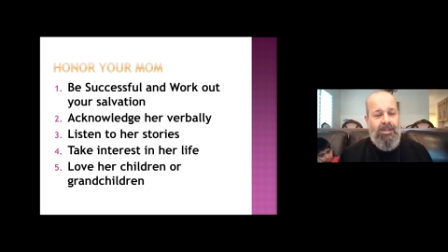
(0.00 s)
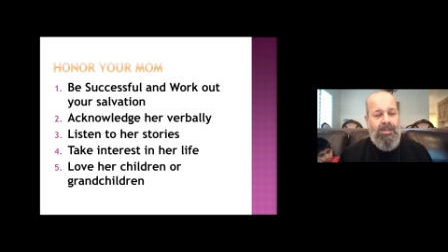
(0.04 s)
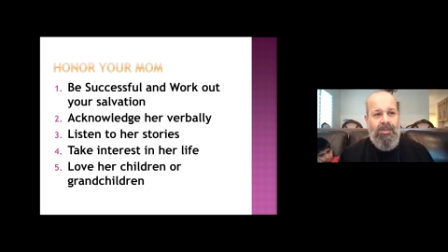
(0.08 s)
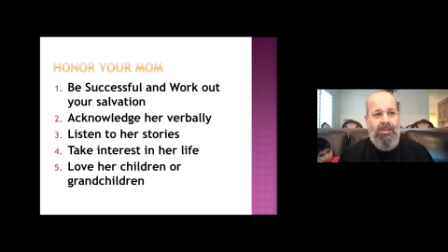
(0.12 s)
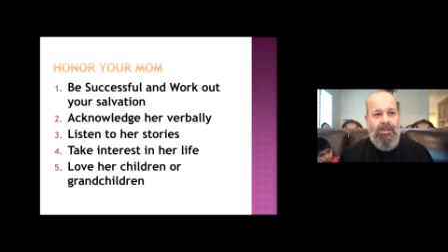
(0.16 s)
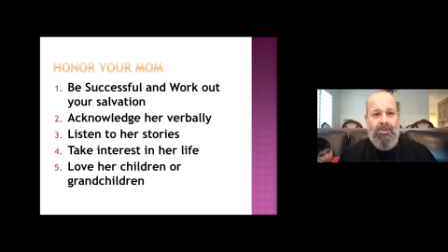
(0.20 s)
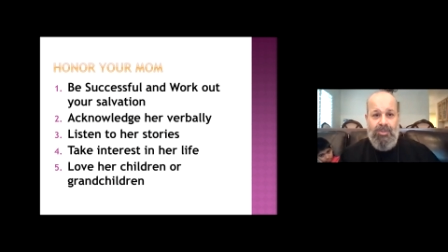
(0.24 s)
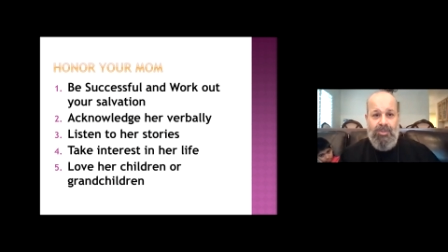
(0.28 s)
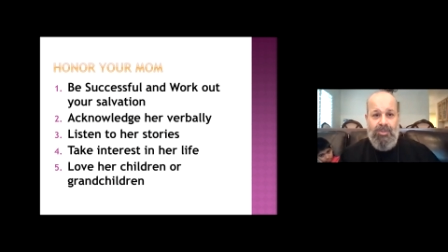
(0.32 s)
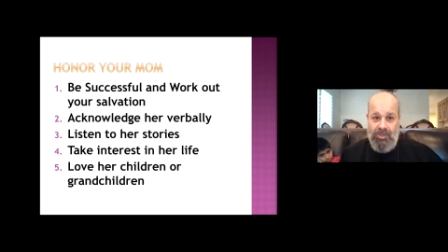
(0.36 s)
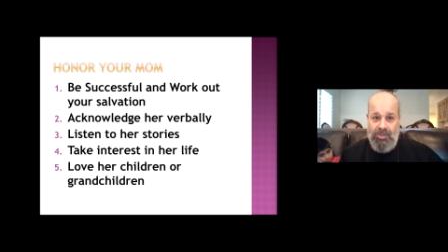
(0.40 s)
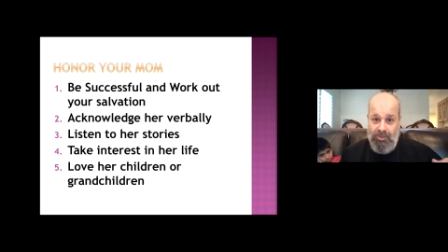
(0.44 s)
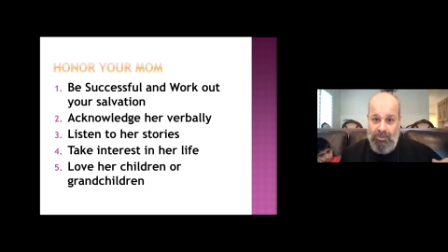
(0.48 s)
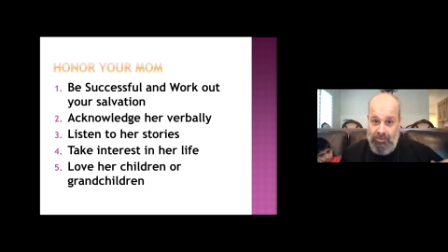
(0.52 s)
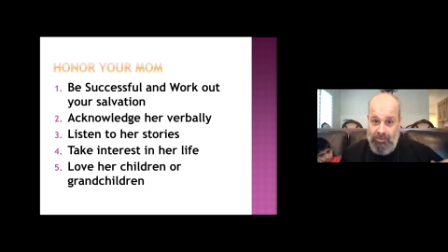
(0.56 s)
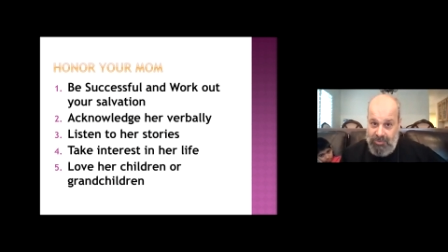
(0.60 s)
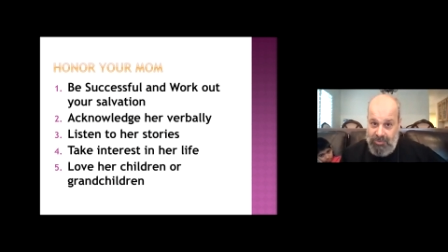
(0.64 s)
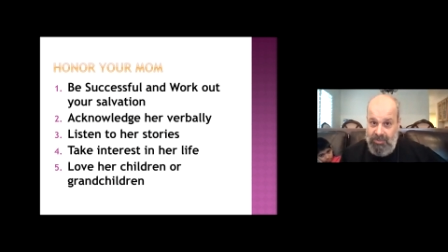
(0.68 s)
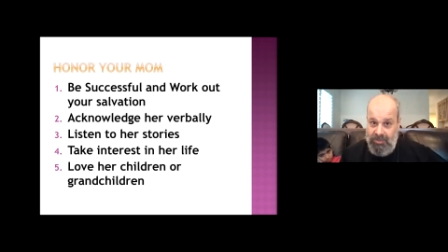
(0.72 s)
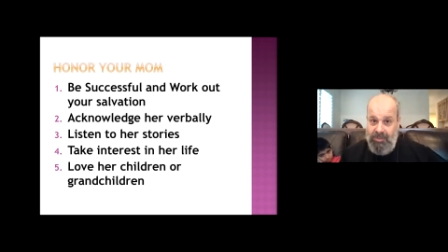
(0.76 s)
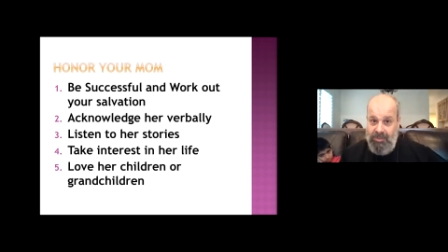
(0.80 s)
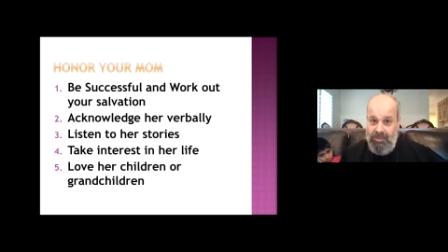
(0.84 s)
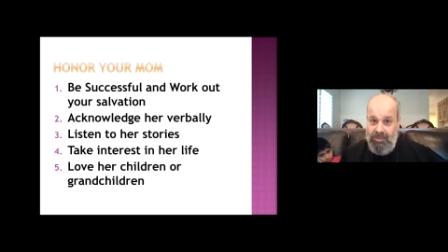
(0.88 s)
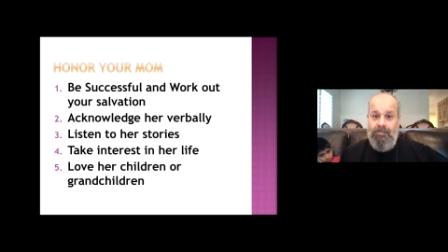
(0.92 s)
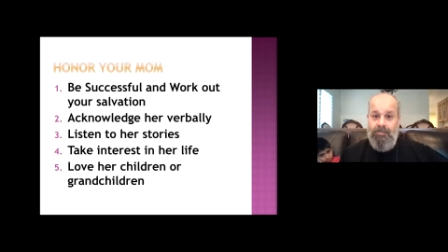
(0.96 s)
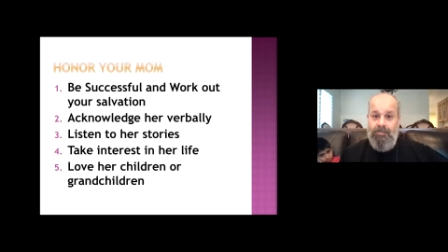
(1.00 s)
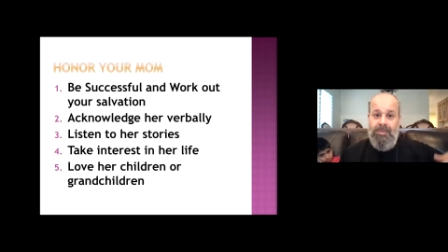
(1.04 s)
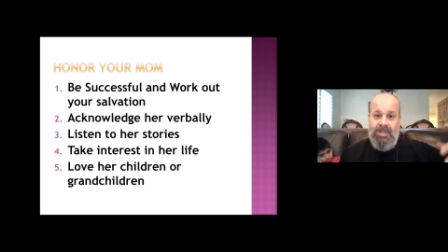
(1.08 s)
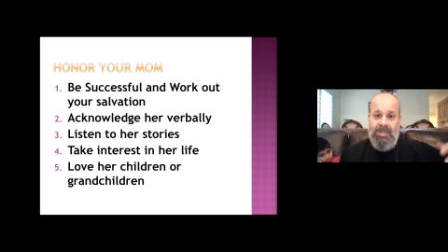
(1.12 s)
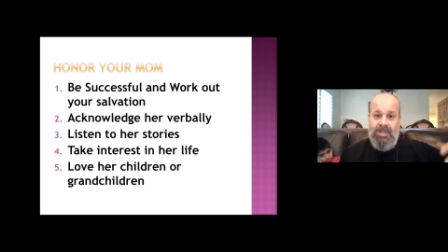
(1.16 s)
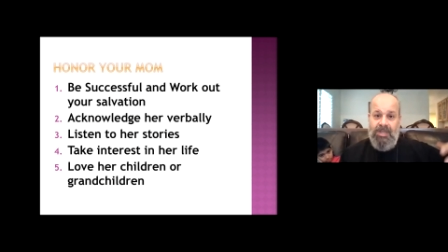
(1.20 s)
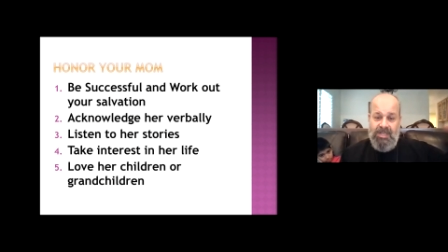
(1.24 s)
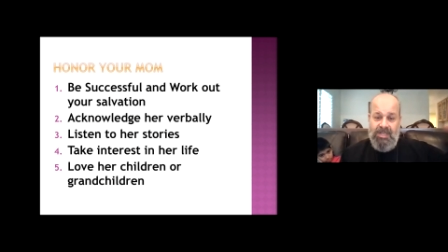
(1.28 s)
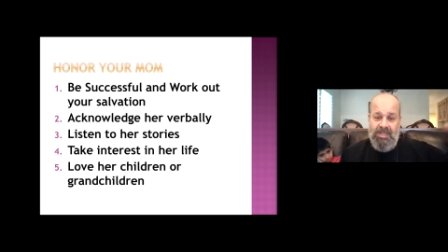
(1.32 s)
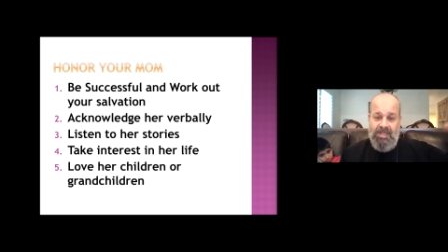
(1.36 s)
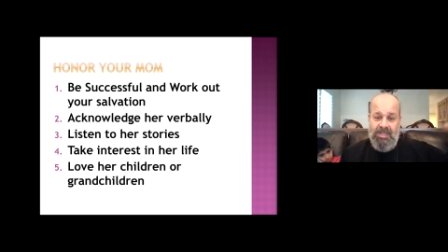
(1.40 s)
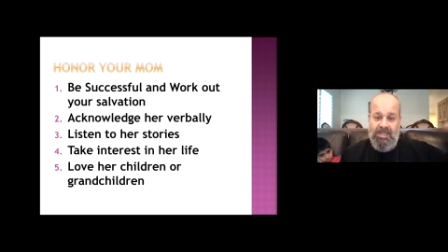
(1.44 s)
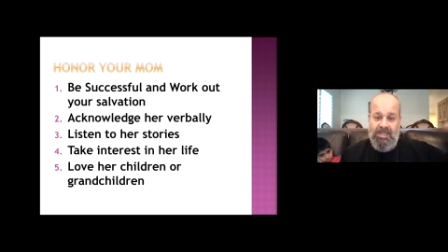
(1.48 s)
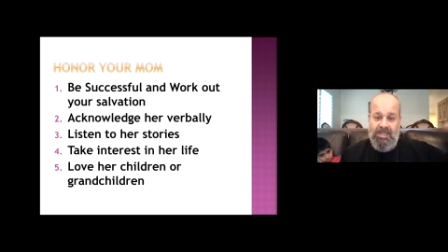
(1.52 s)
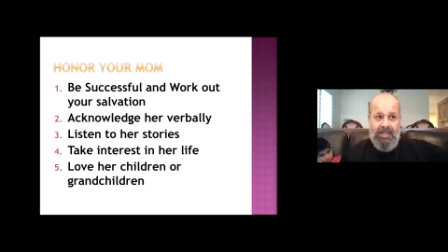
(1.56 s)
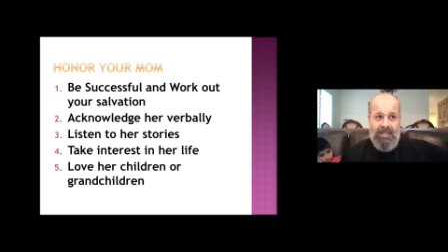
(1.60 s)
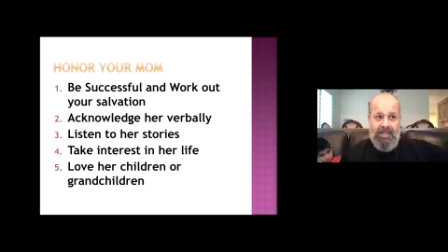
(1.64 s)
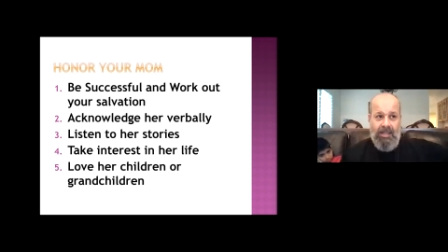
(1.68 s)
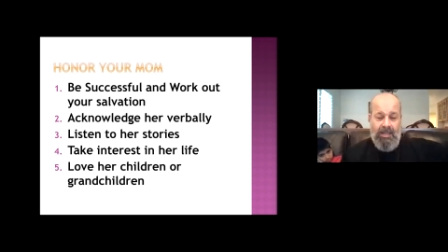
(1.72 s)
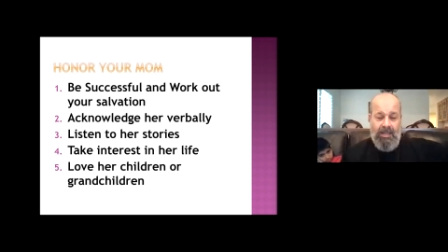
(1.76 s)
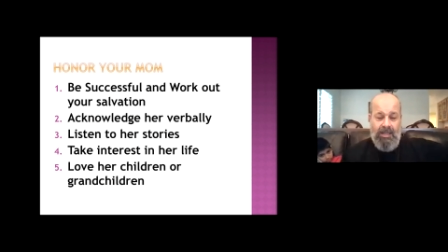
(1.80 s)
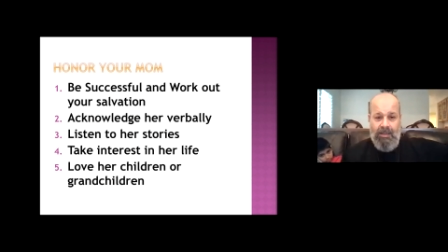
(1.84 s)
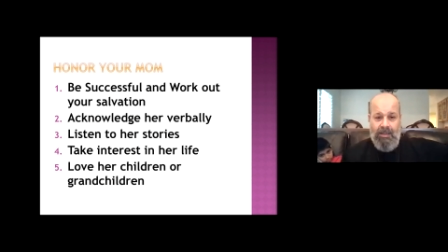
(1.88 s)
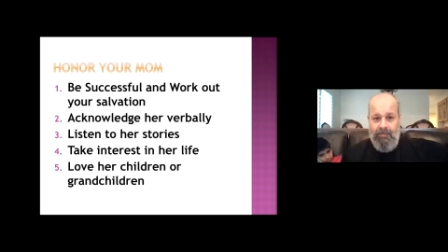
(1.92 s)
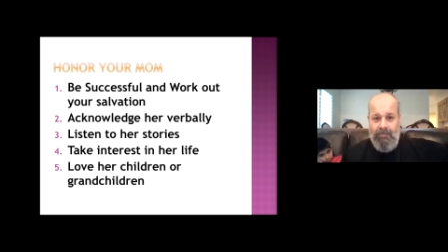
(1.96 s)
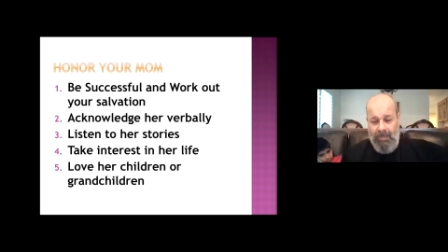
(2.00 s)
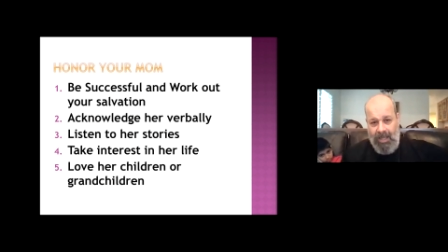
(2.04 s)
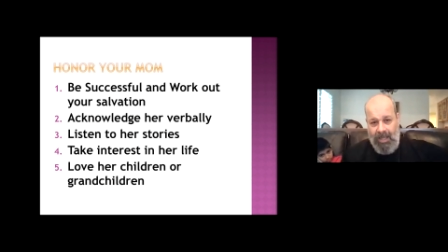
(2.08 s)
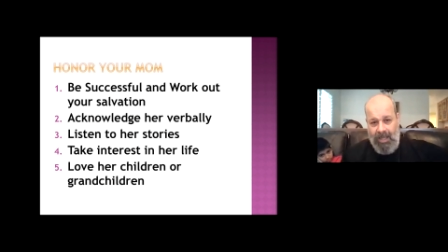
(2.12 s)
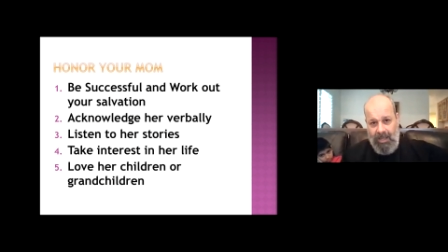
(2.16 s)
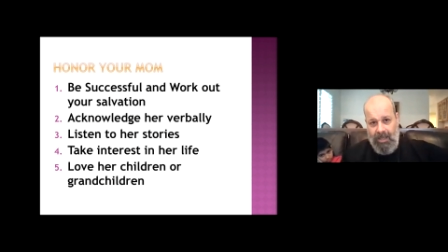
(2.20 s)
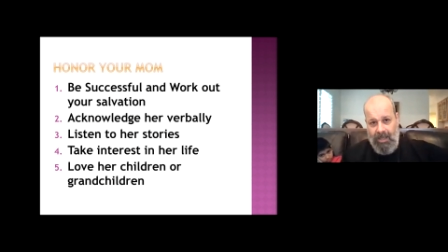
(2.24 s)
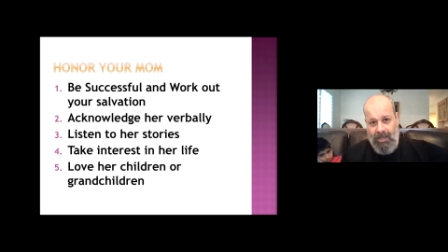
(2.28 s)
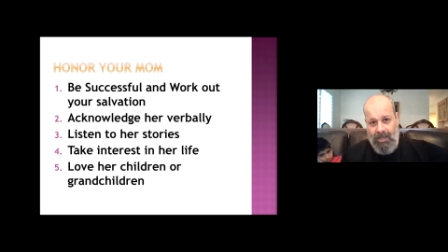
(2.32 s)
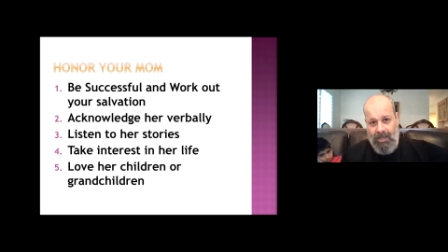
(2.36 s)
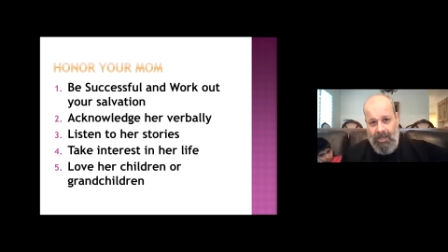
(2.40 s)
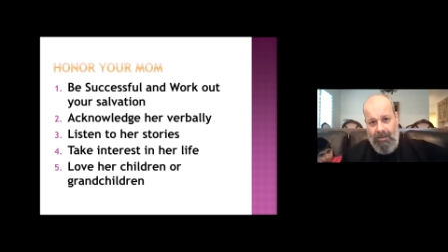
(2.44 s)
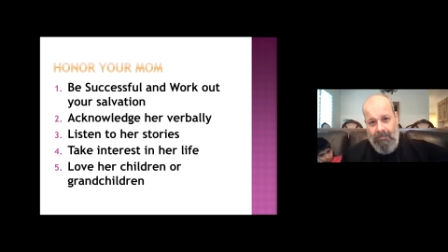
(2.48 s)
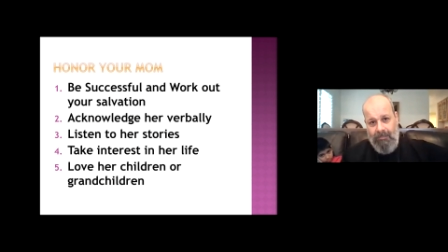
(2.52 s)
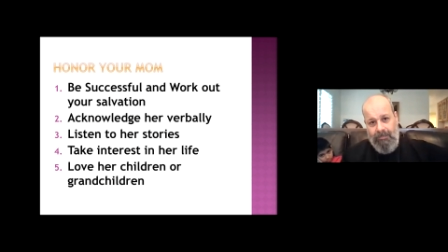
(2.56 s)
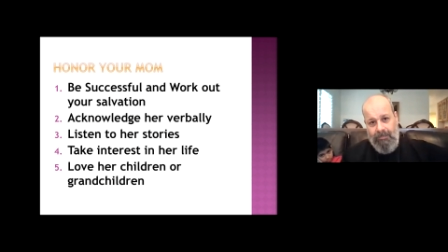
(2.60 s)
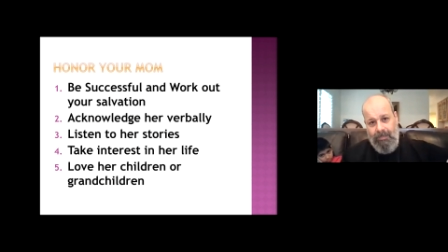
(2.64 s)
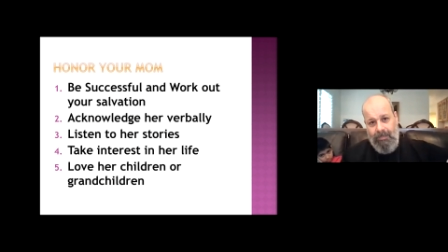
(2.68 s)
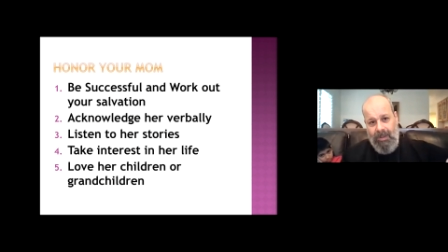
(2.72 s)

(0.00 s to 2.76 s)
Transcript: your children because that uh,